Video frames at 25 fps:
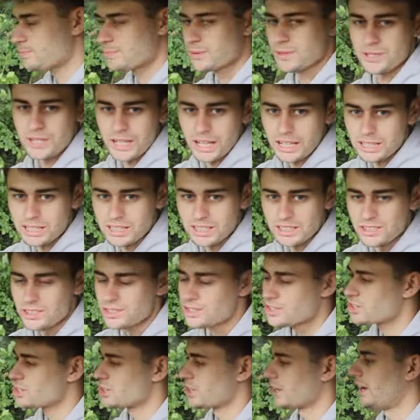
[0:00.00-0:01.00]

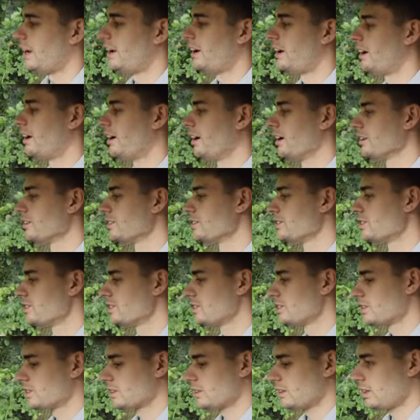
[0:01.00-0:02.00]
percentage
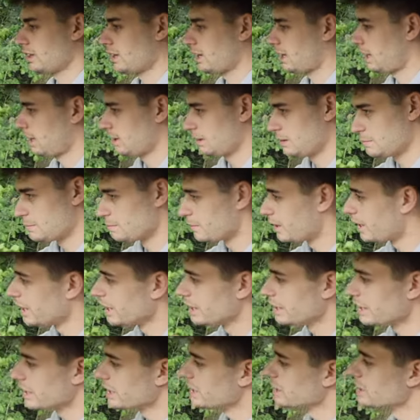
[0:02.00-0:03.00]
charge, your
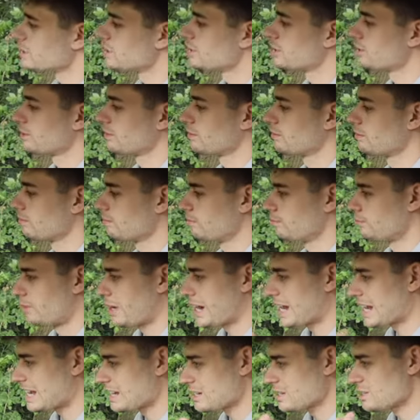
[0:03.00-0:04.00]
mileage,
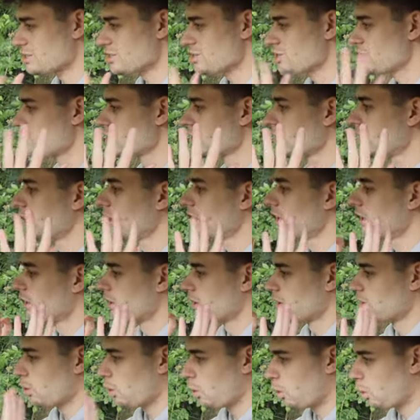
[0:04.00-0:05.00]
range.
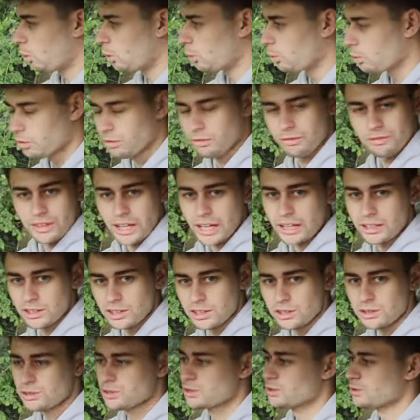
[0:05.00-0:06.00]
All of that
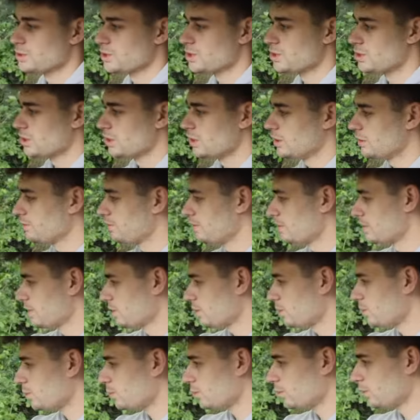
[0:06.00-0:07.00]
usual stuff
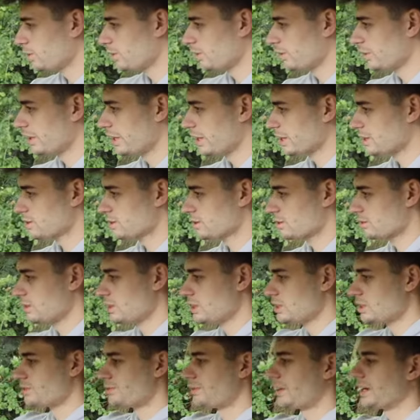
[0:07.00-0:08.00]
is all on that
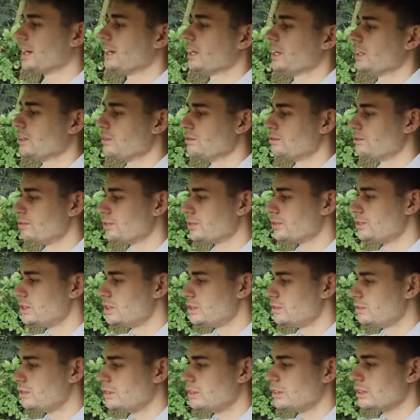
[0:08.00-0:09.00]
screen directly in
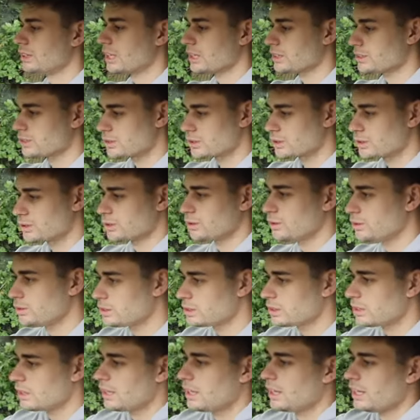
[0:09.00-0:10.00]
front of you. That's
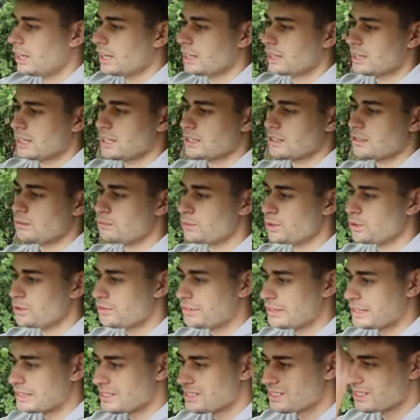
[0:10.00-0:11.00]
good. Then you
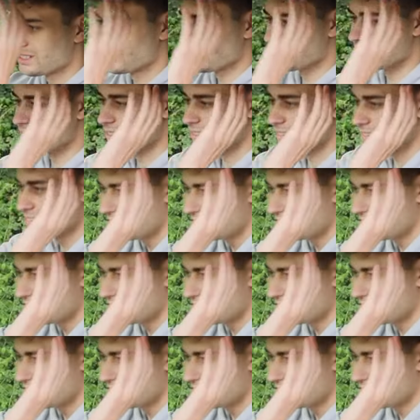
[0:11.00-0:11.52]
move into